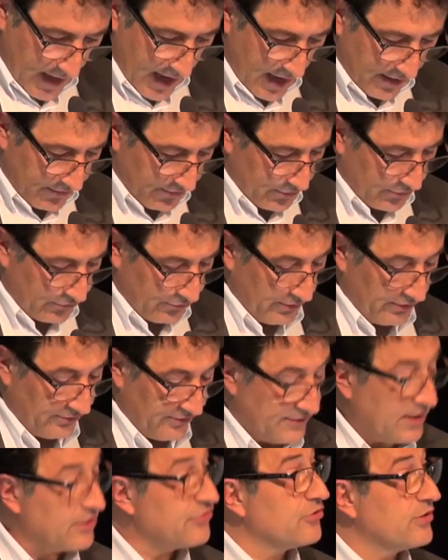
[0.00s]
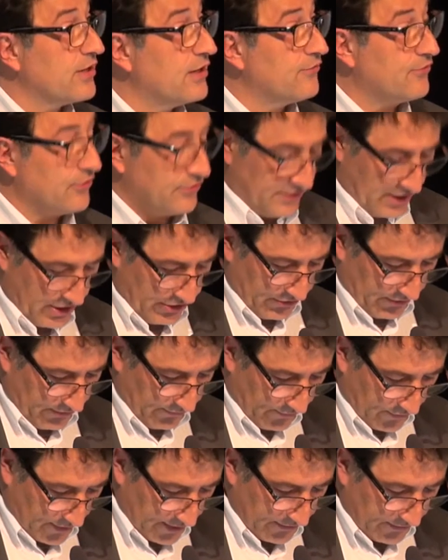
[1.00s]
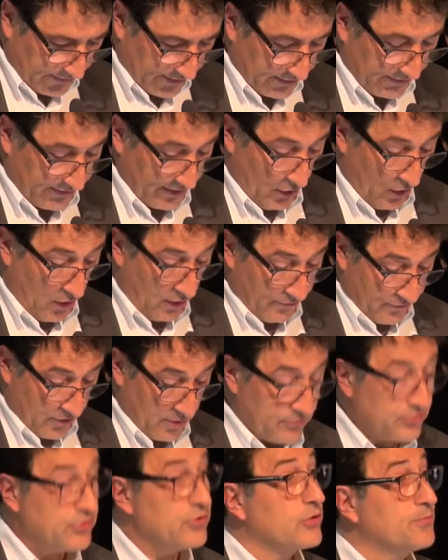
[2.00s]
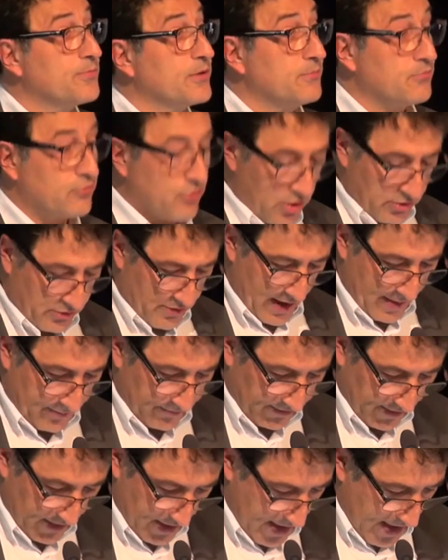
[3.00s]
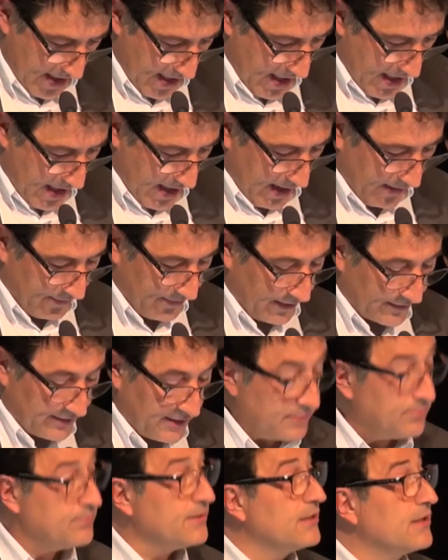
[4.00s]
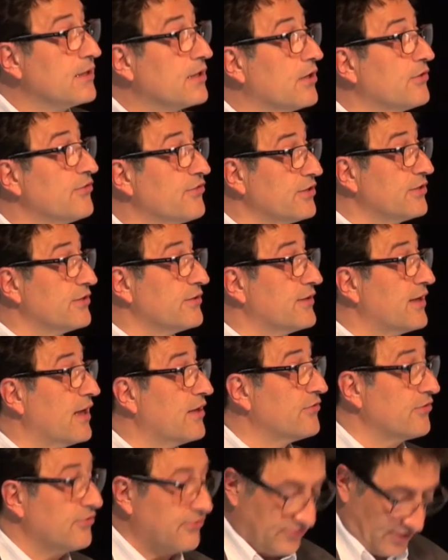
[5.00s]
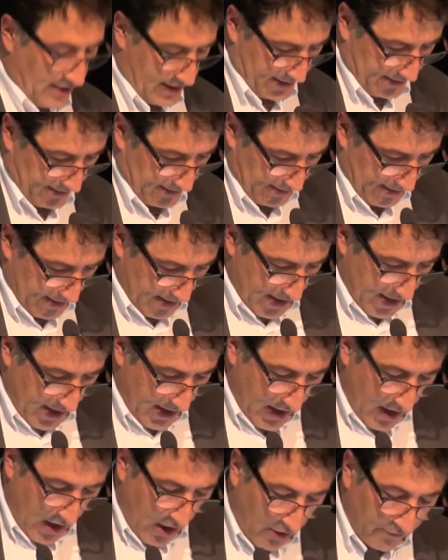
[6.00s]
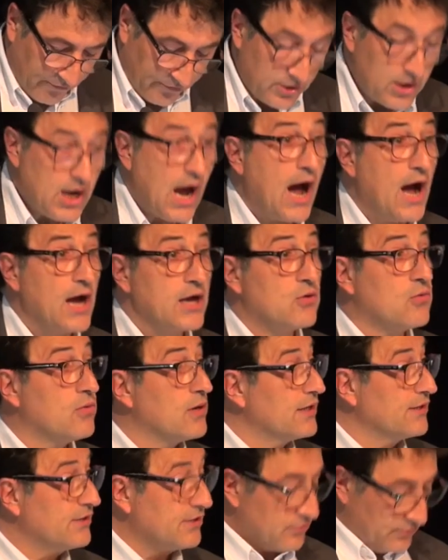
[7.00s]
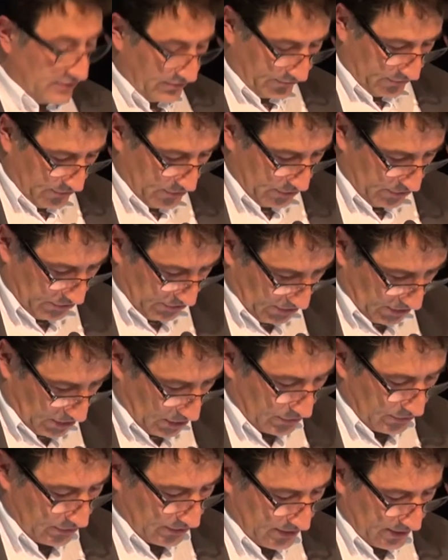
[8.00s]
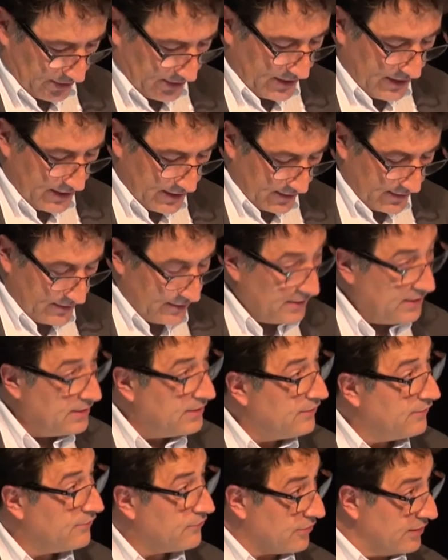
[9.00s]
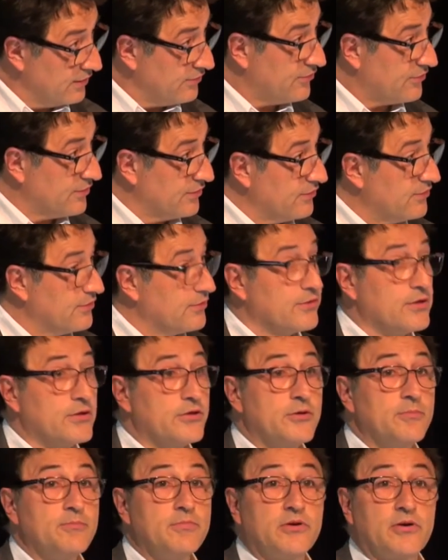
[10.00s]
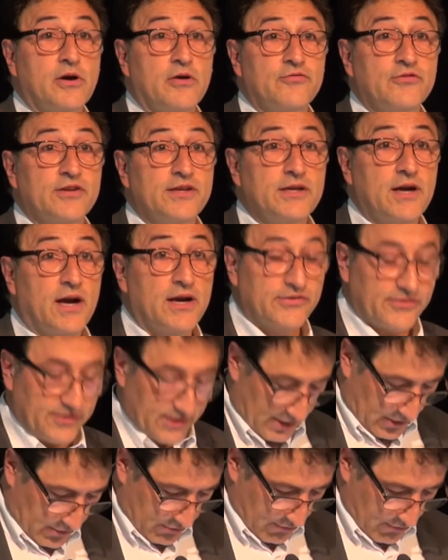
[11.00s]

as the Swiss National Foundation, for instance, or from European programs, and that can be considered as a sign of the high quality research conducted here. For instance, the number of ERC